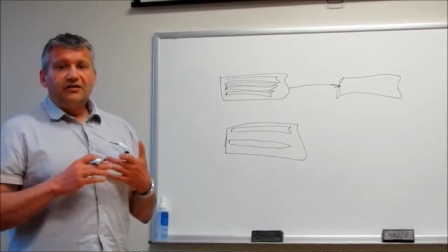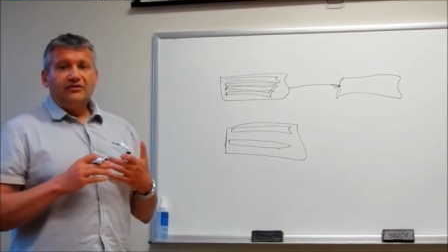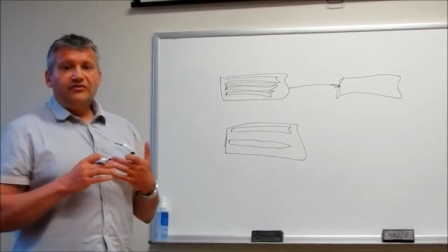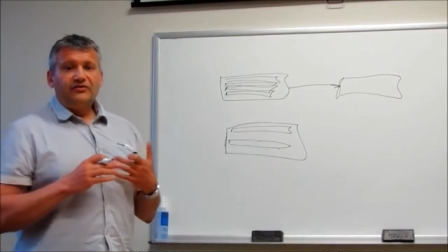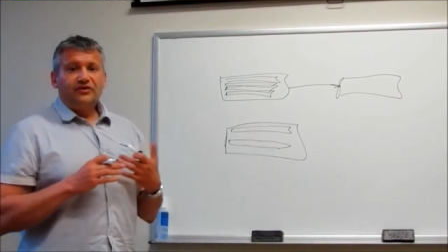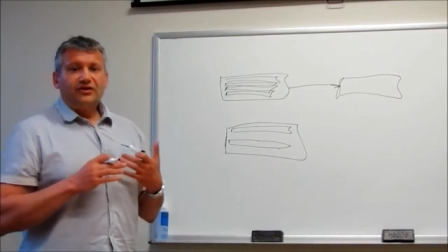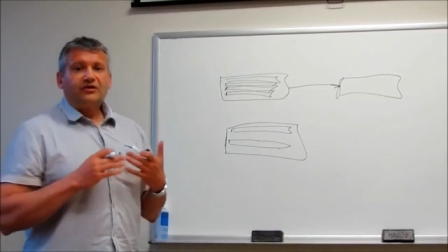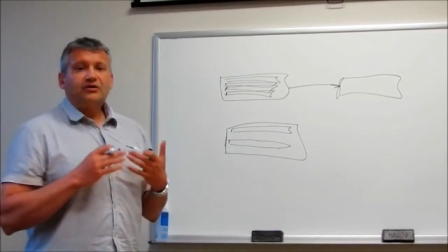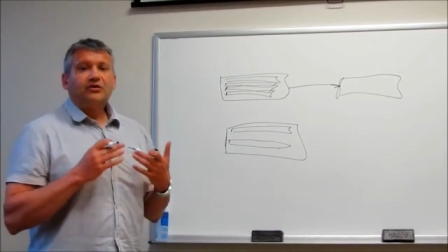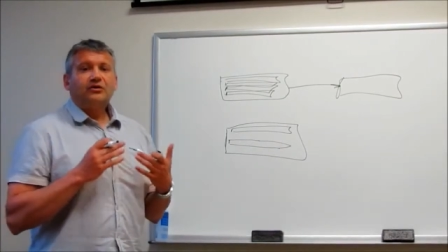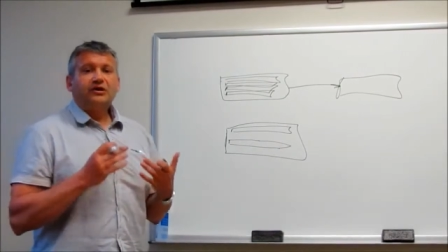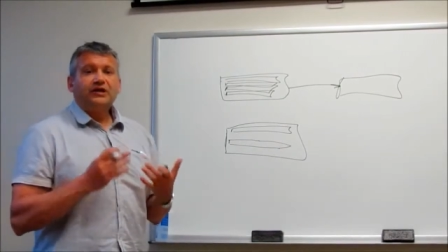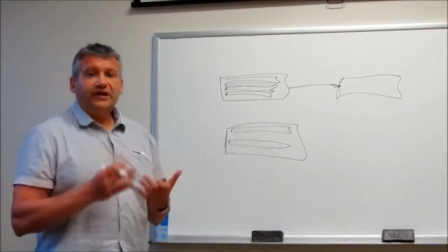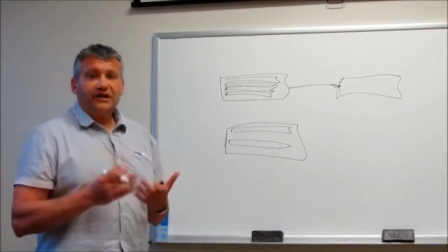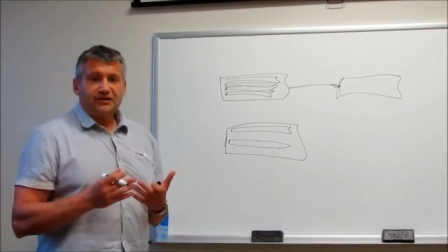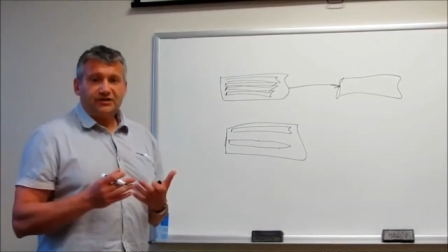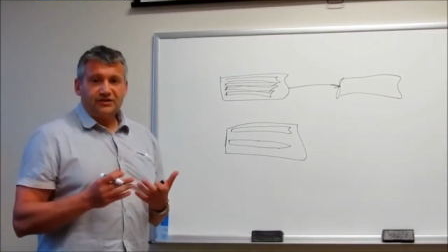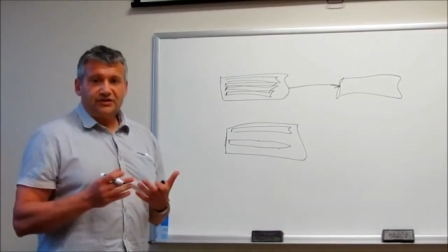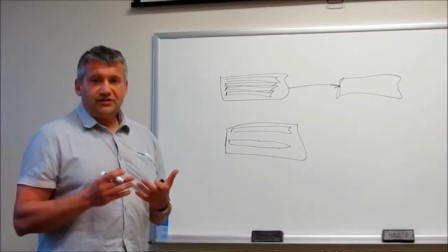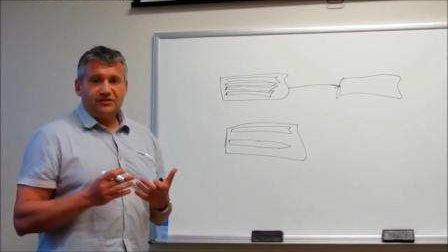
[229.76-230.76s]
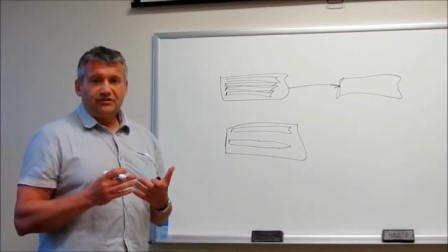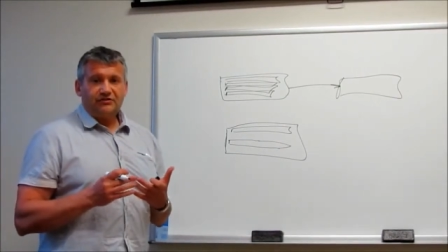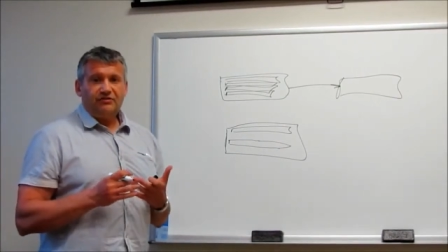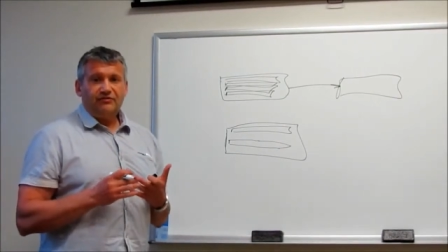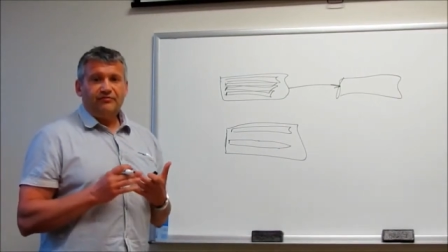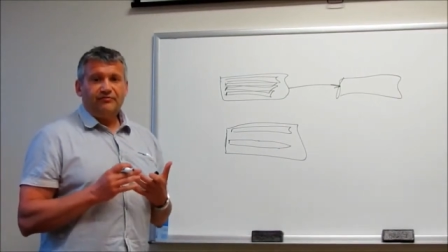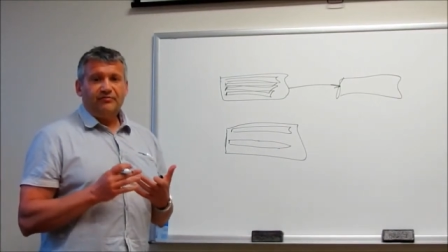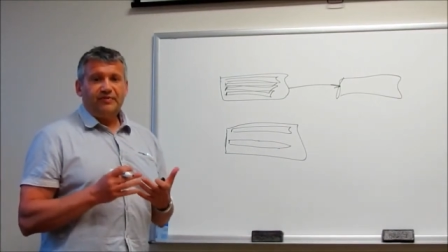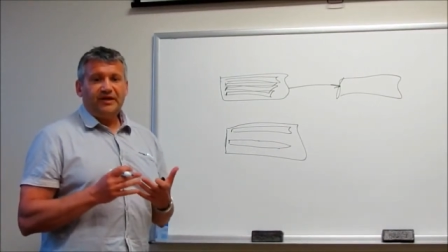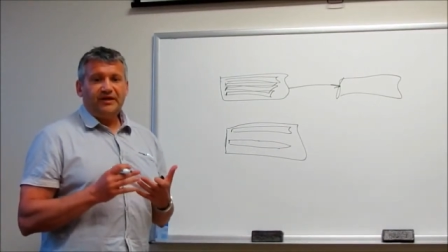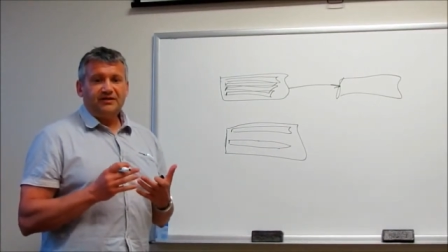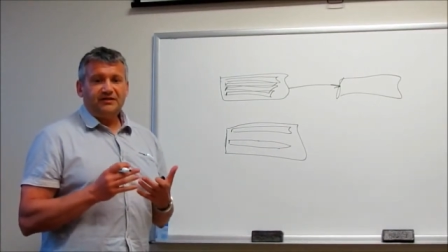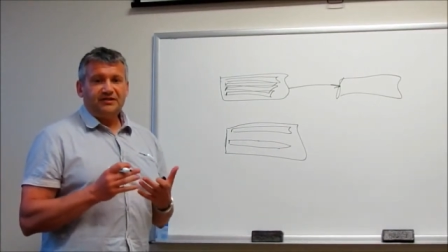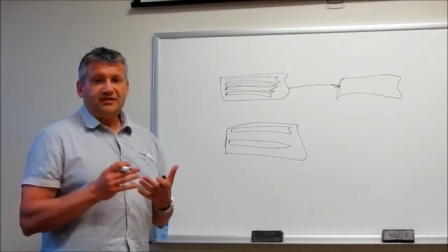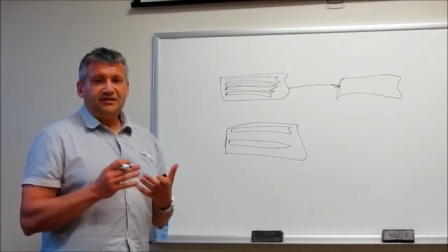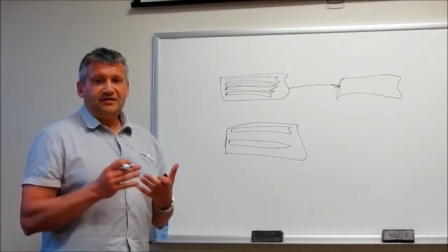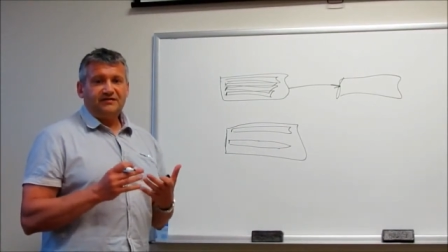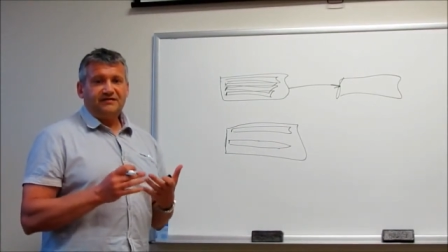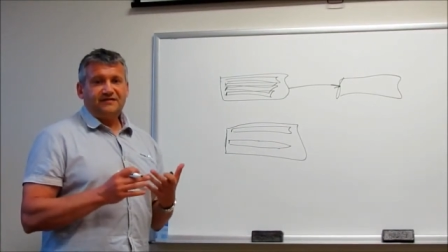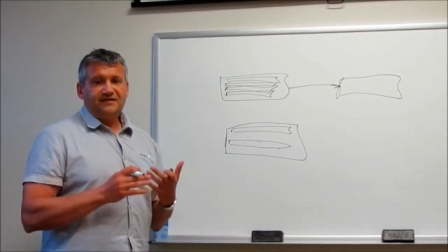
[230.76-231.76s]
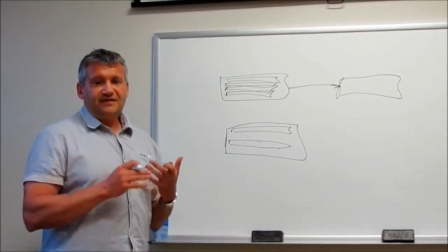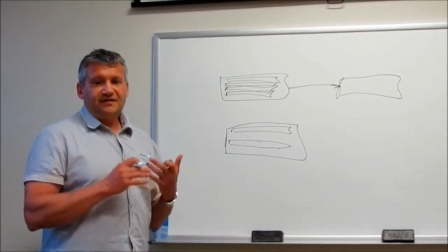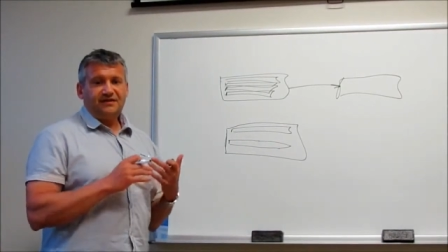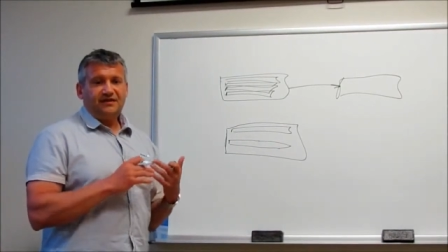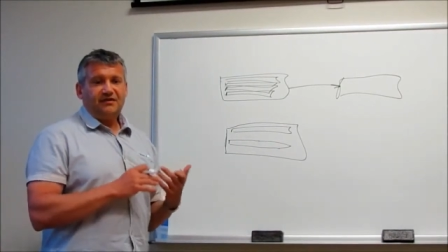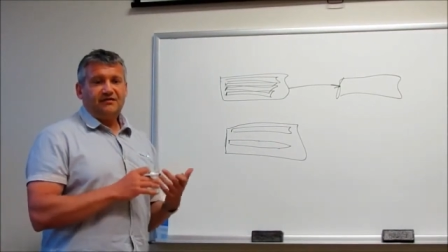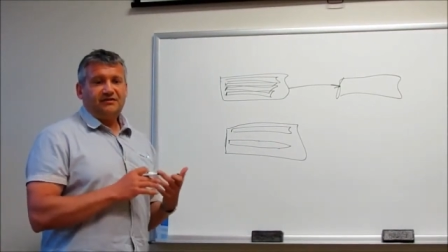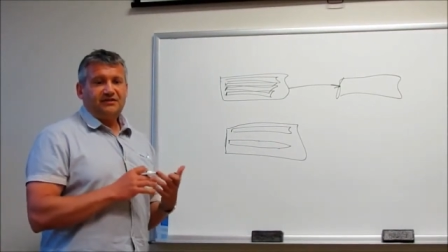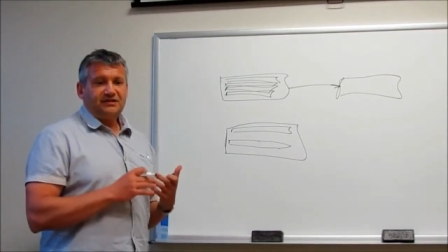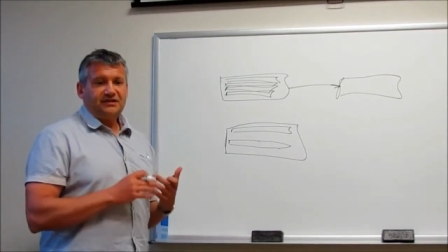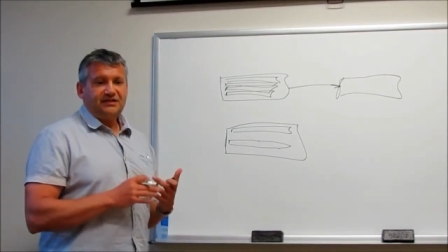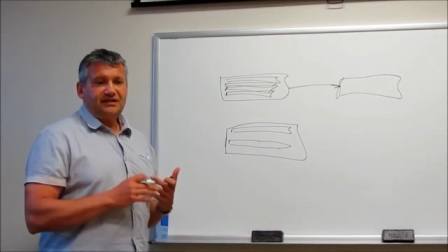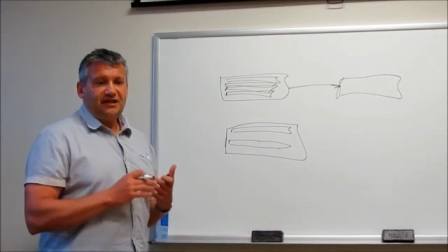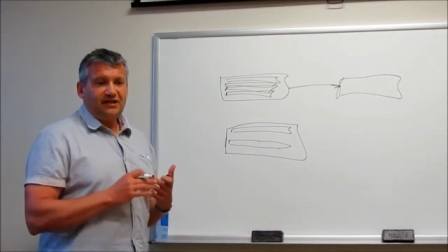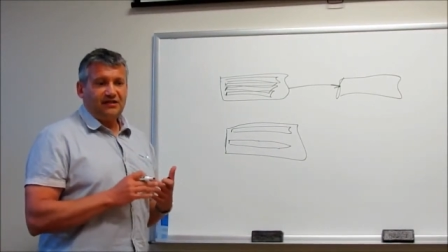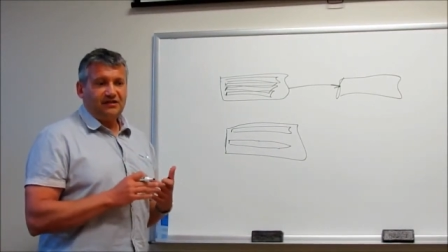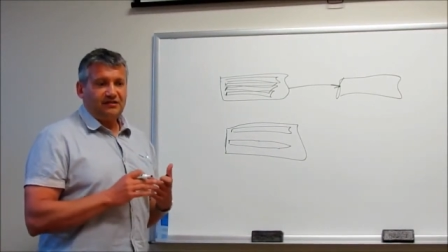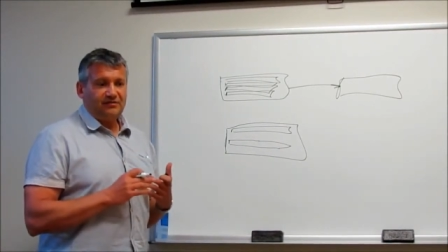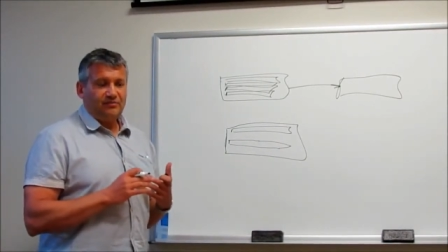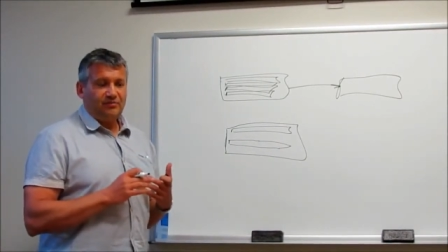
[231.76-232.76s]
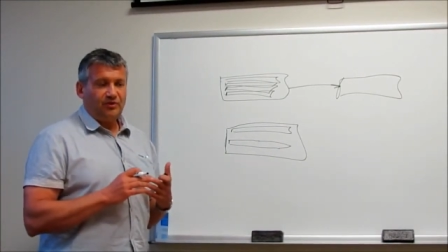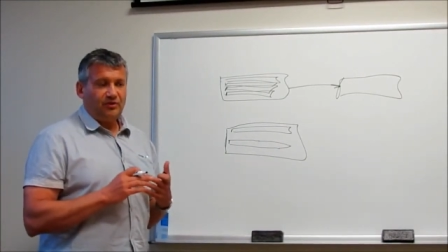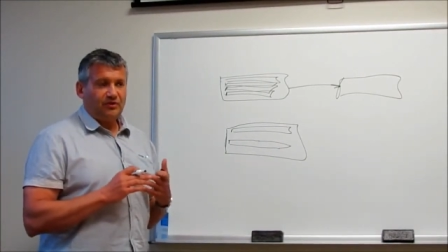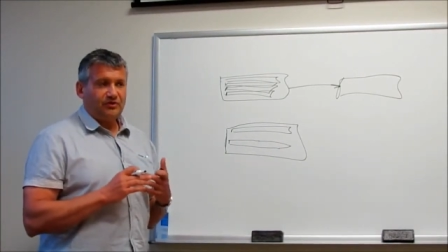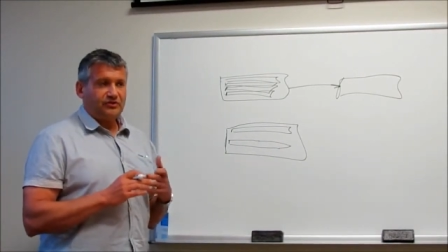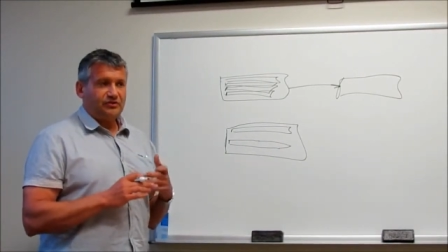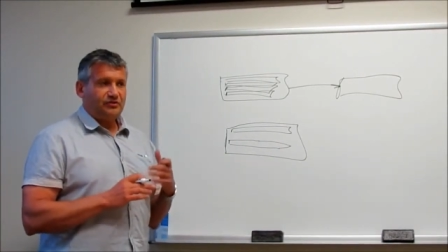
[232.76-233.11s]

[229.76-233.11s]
the collection of pencils that are inside the box.